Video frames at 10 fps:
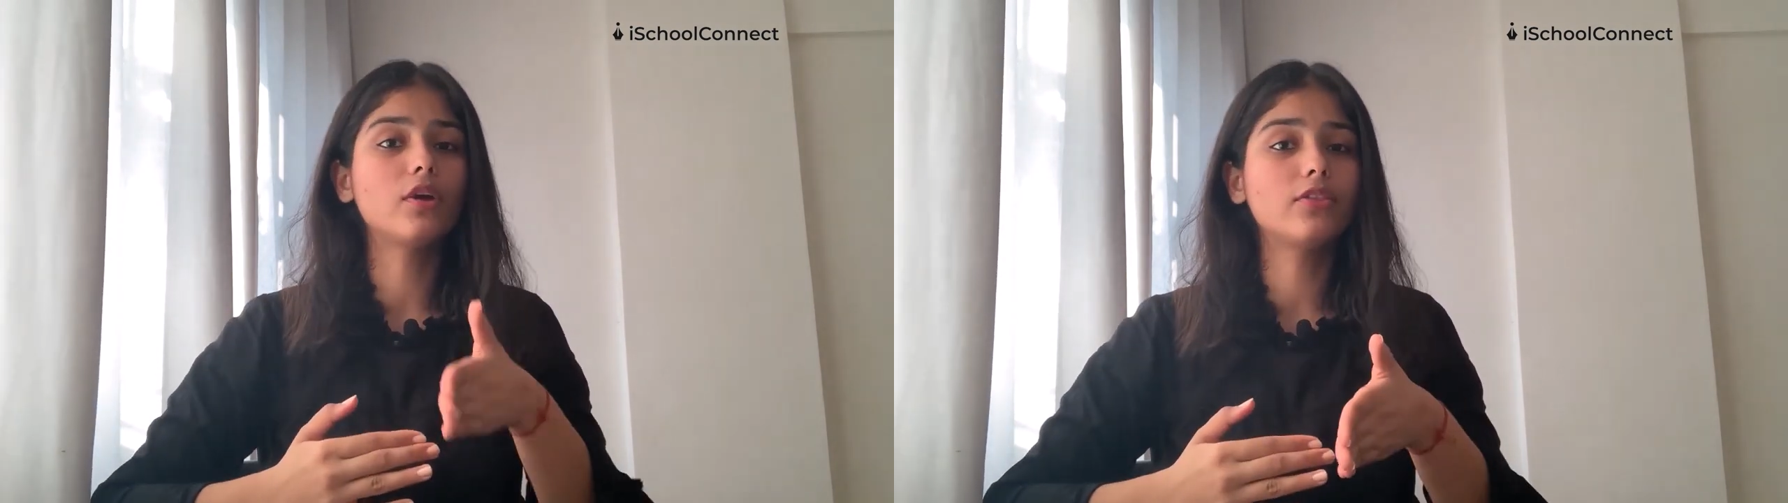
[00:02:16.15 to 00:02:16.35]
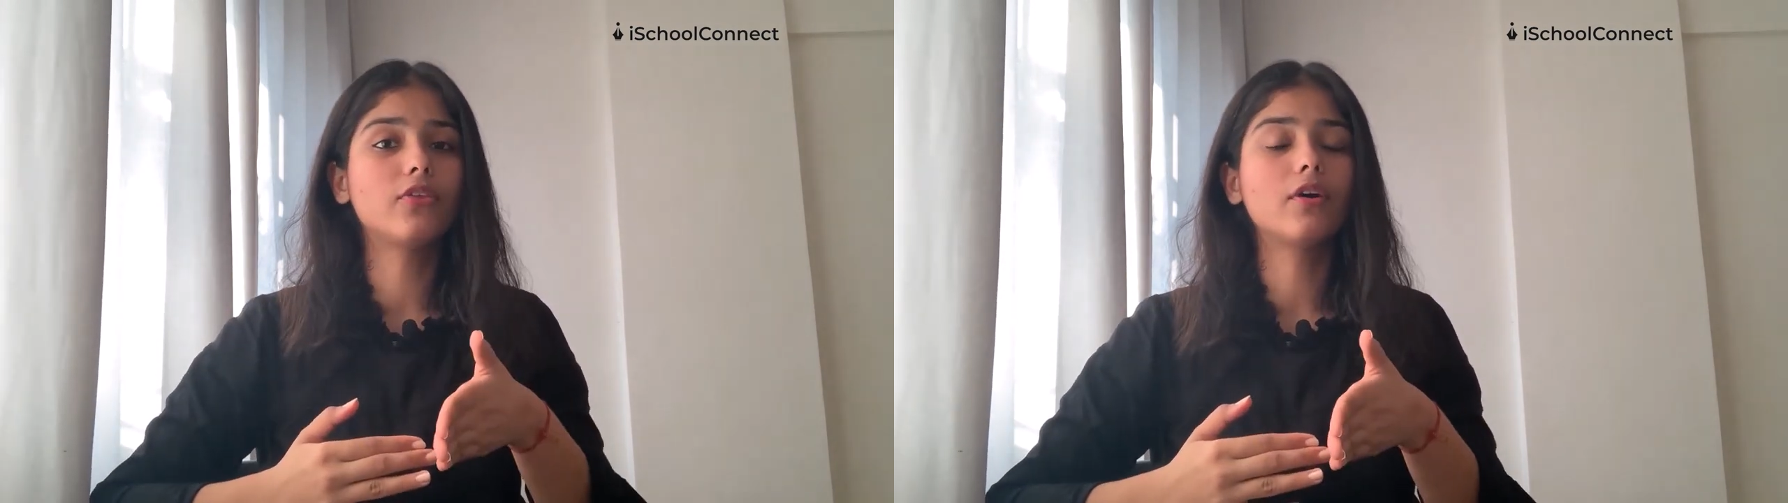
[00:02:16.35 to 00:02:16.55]

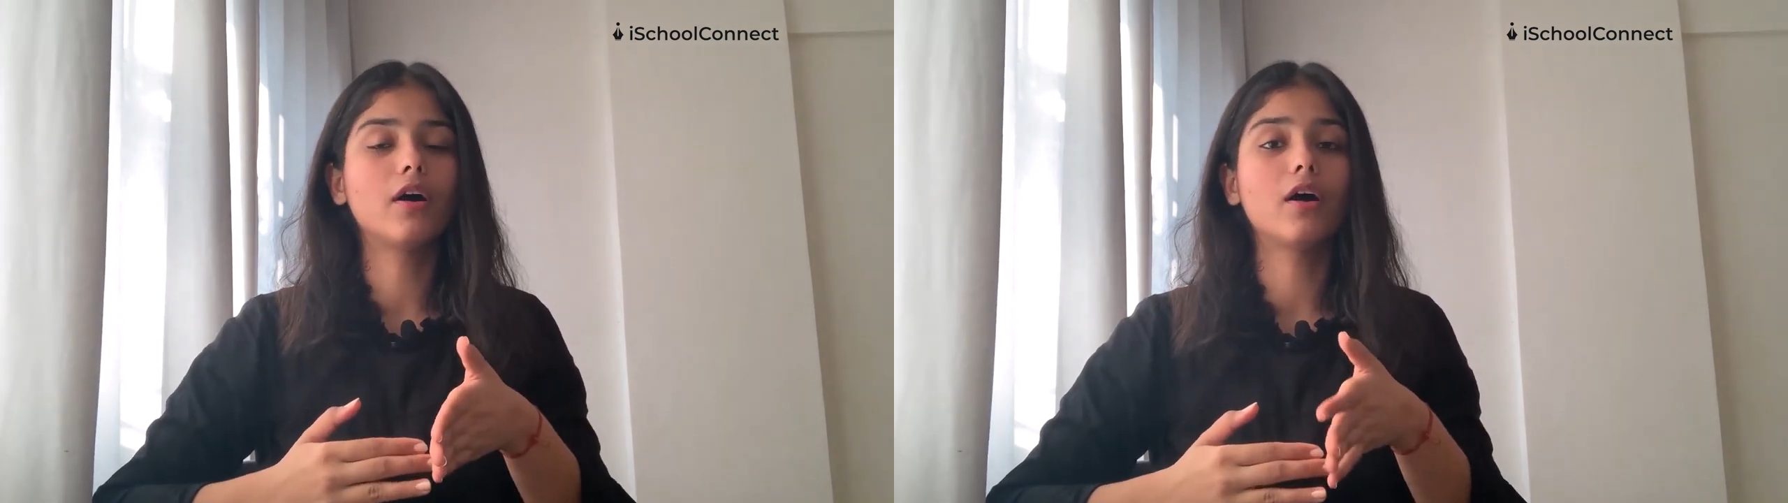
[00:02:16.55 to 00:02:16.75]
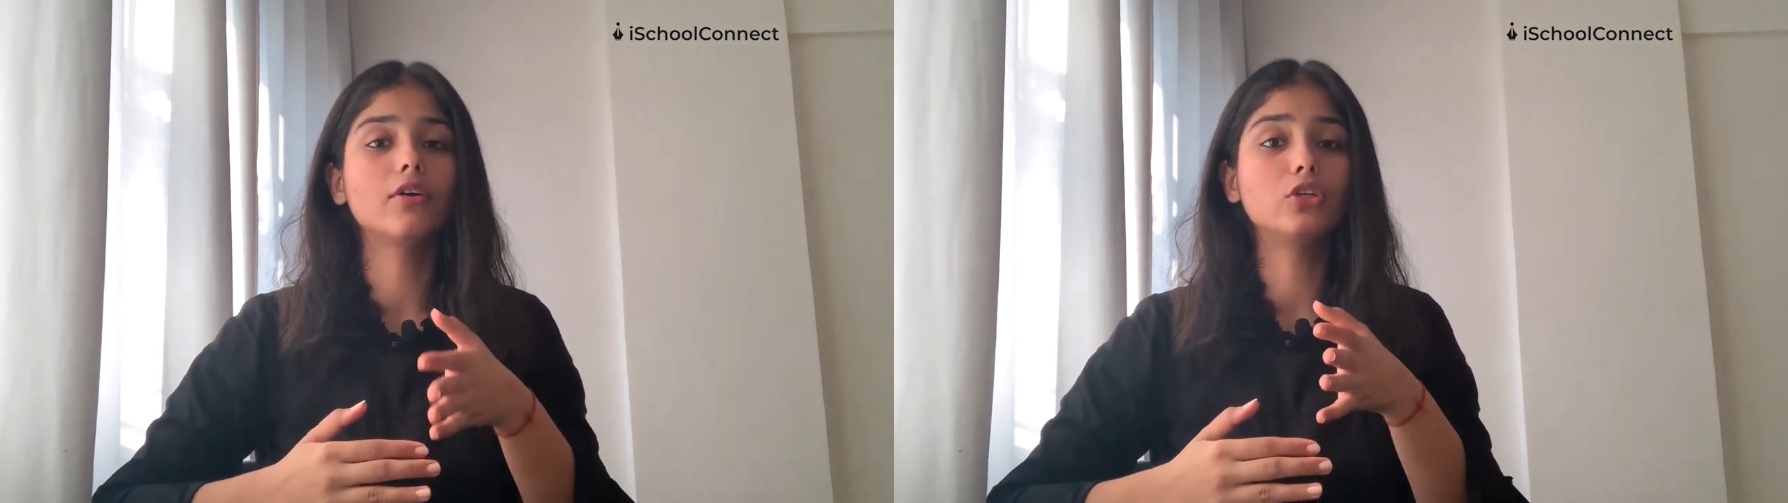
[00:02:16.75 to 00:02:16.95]
with
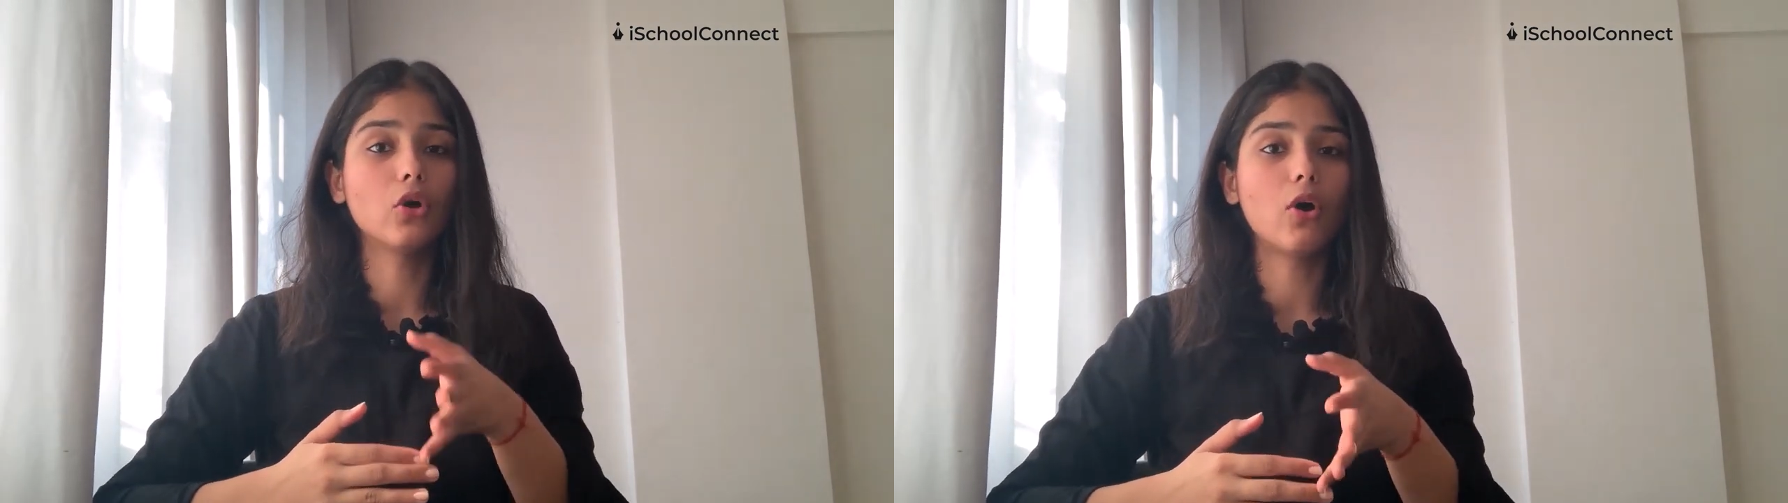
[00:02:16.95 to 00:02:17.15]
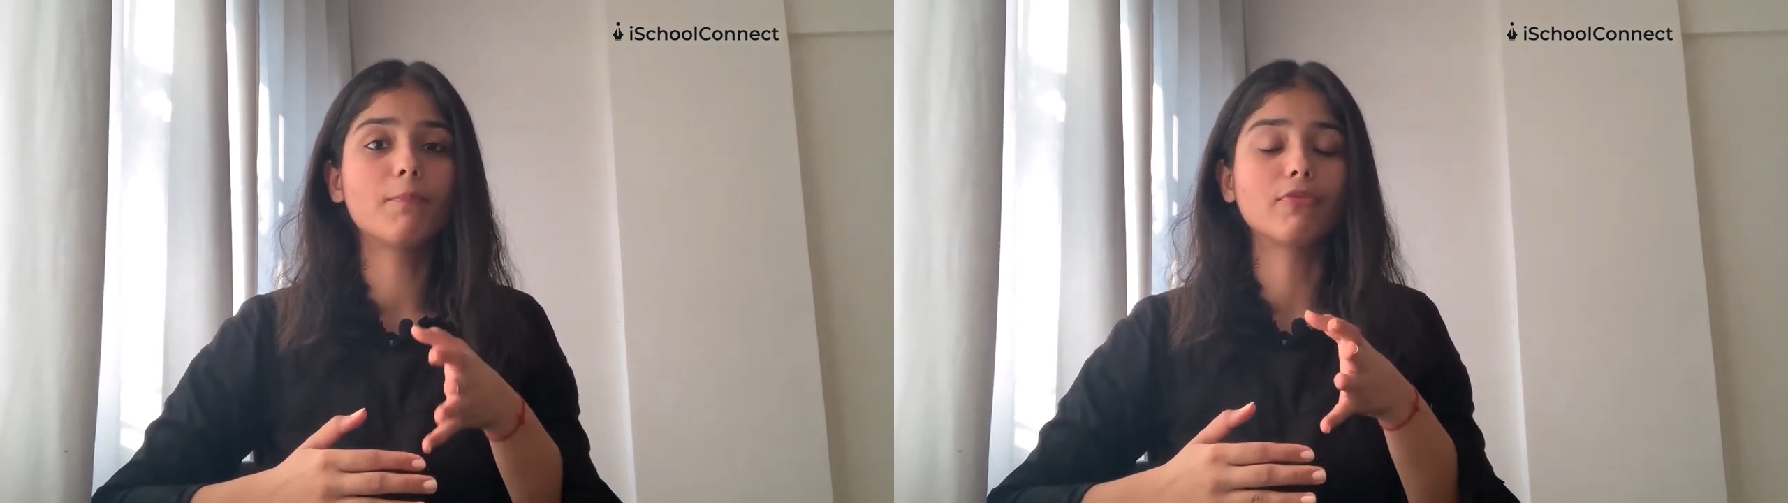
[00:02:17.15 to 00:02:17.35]

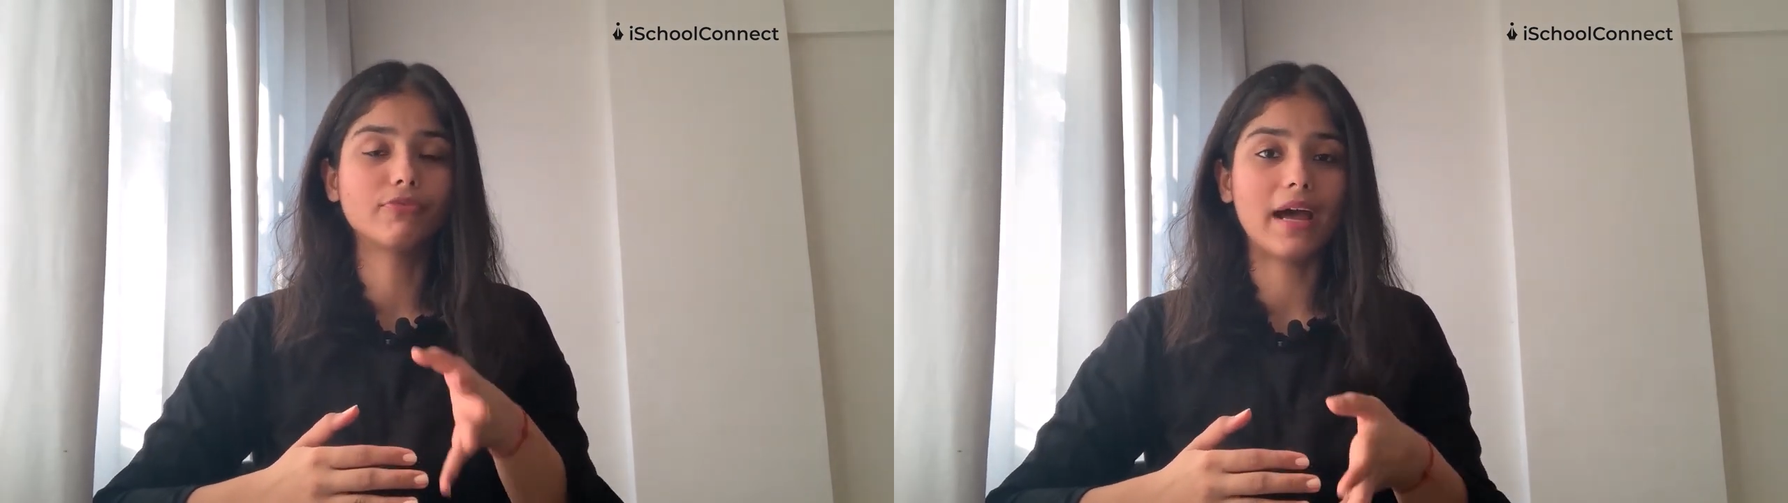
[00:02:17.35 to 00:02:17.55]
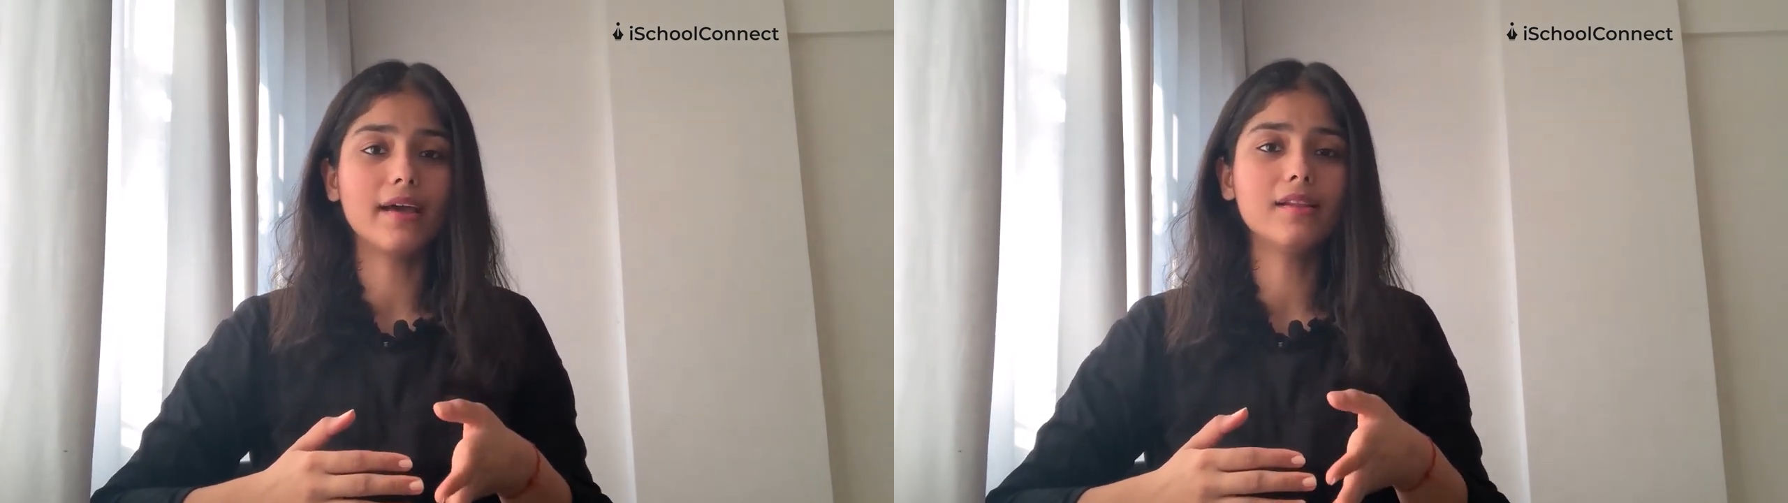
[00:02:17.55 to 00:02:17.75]
your
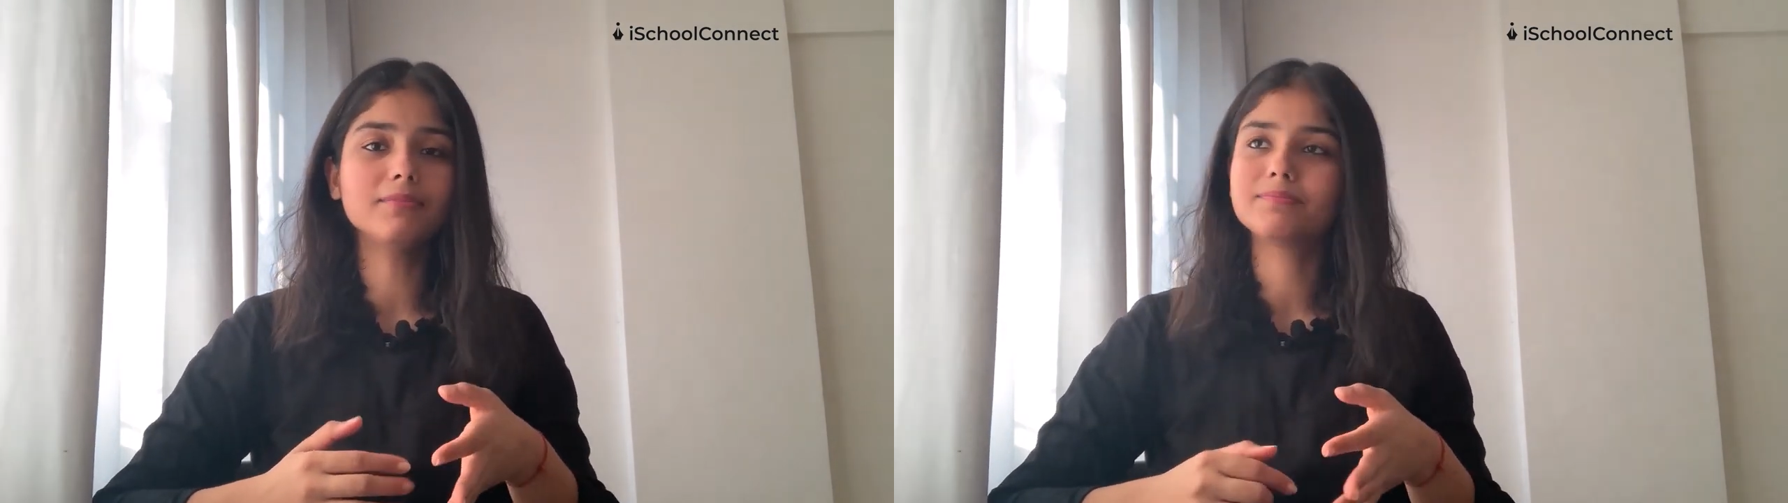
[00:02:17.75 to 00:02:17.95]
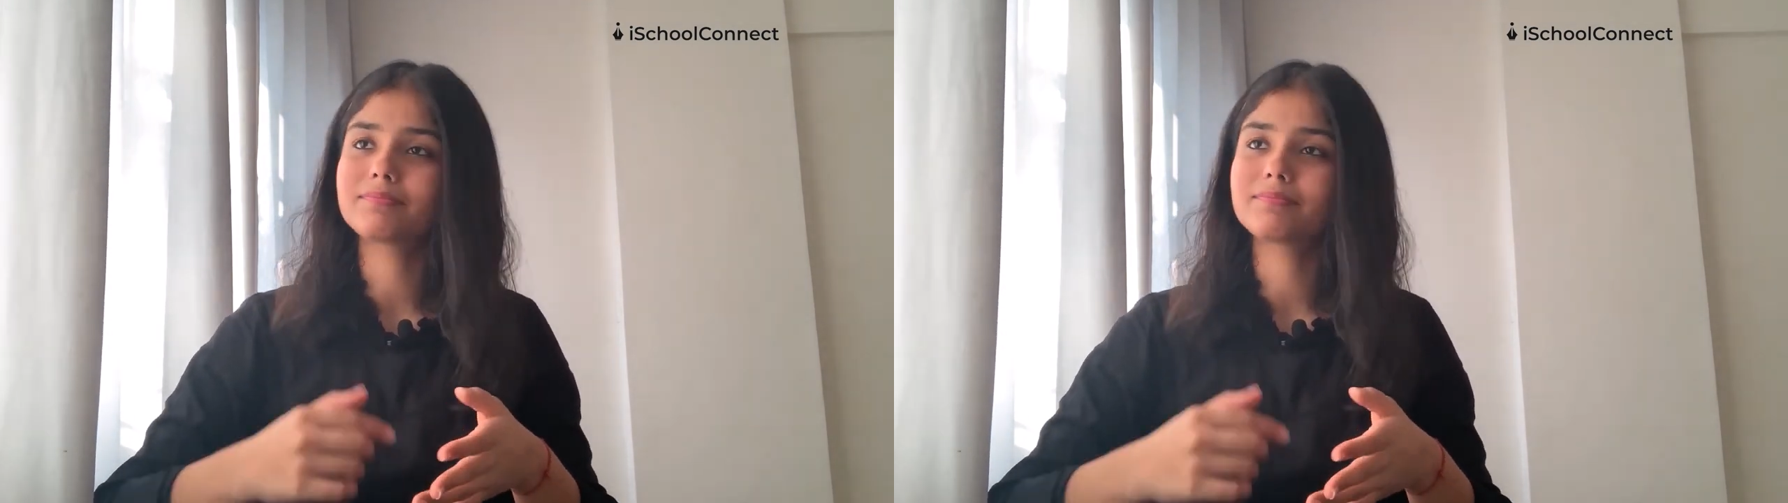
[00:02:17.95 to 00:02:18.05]
profile,